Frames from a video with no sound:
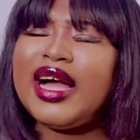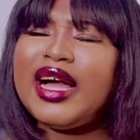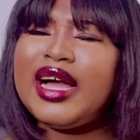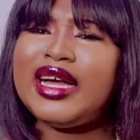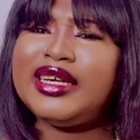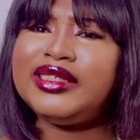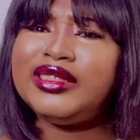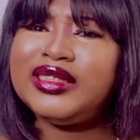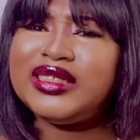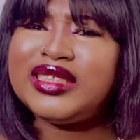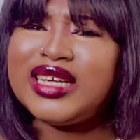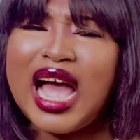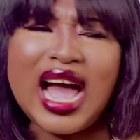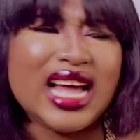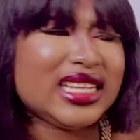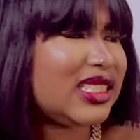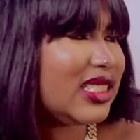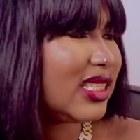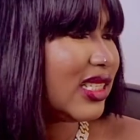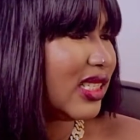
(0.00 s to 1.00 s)
and the
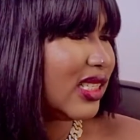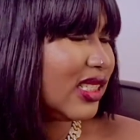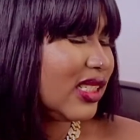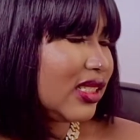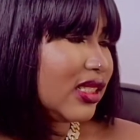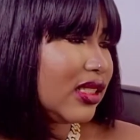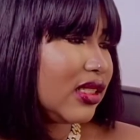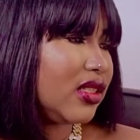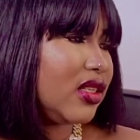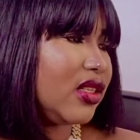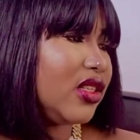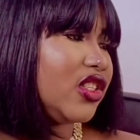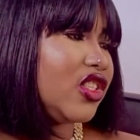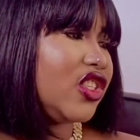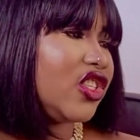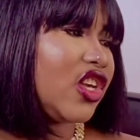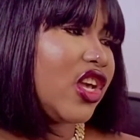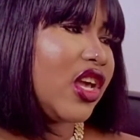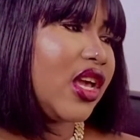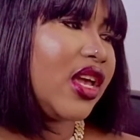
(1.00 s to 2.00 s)
artist
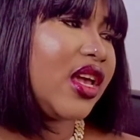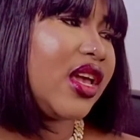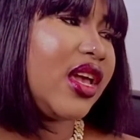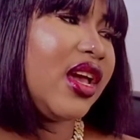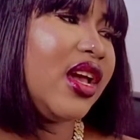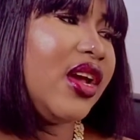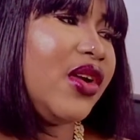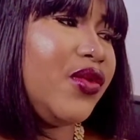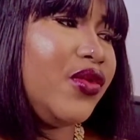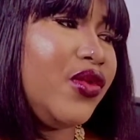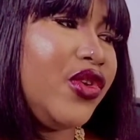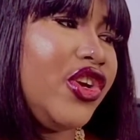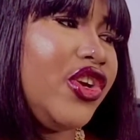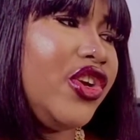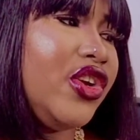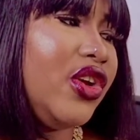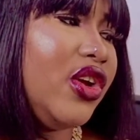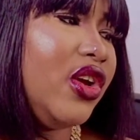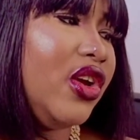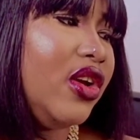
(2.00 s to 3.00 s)
is
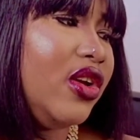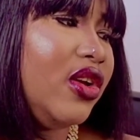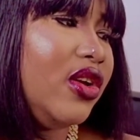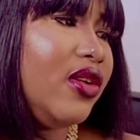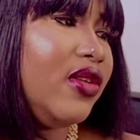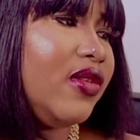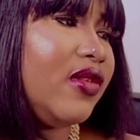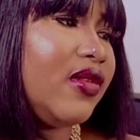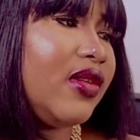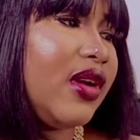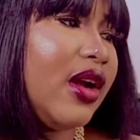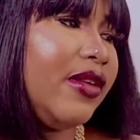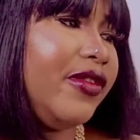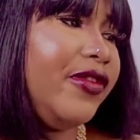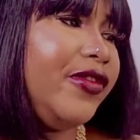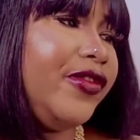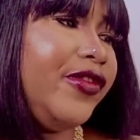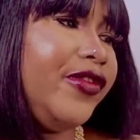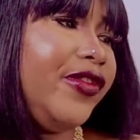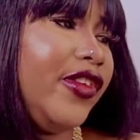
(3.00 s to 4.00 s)
GERRY
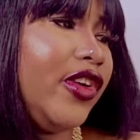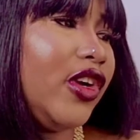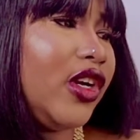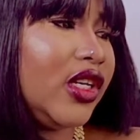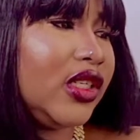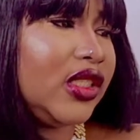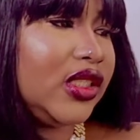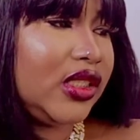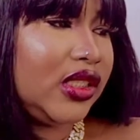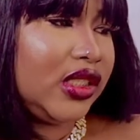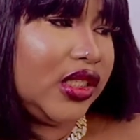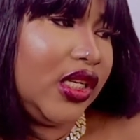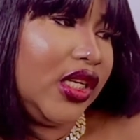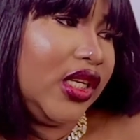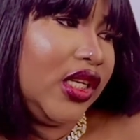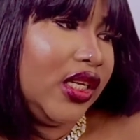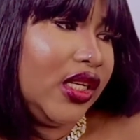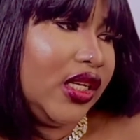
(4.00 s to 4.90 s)
RAFFERTY.